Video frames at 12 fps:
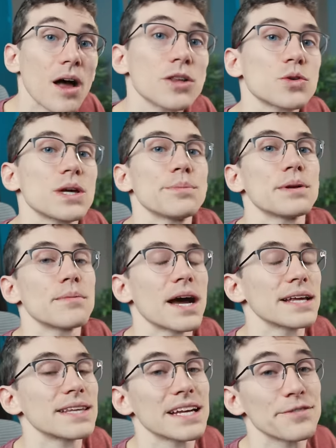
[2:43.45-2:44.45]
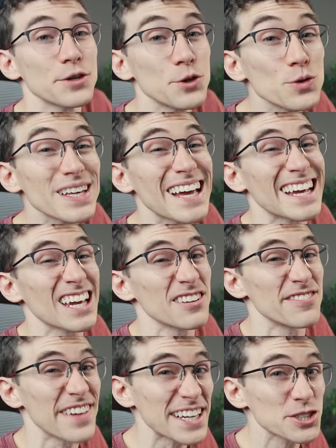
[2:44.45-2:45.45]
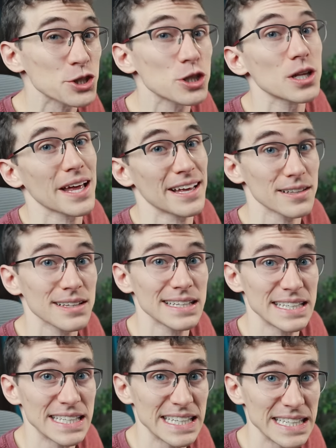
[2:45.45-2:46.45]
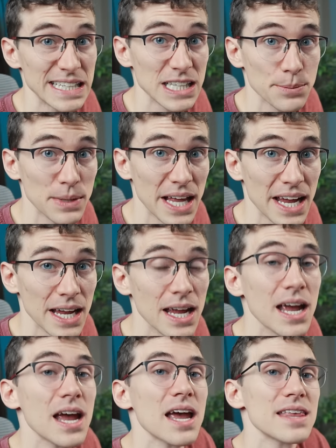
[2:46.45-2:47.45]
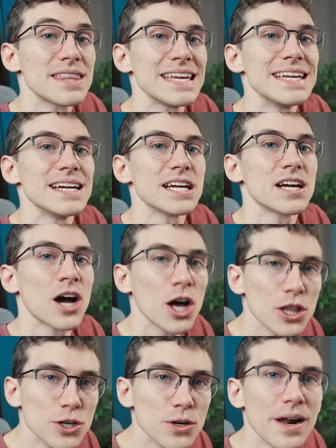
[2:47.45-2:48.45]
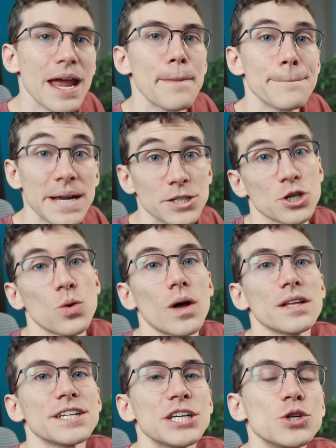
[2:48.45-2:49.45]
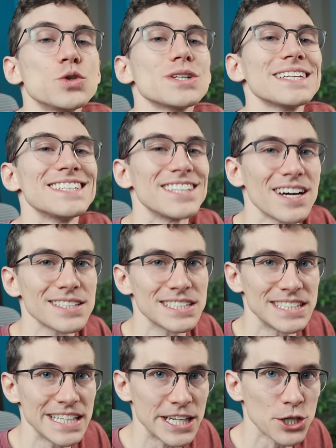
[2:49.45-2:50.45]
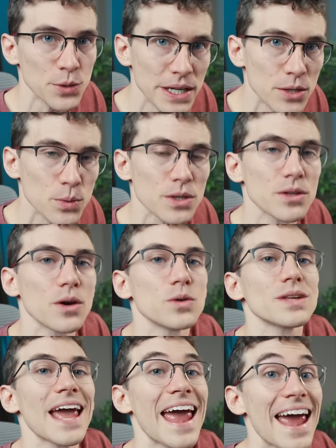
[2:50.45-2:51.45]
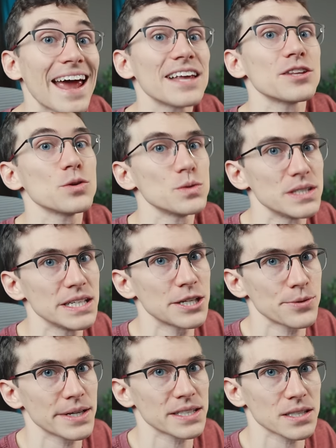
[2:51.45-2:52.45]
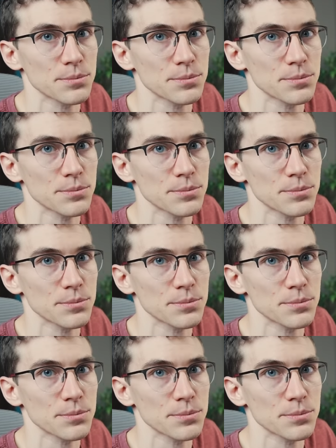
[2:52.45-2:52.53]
Also keep in mind that if you're using a conventional LCD display, the color and picture quality usually does decrease with those as you decrease the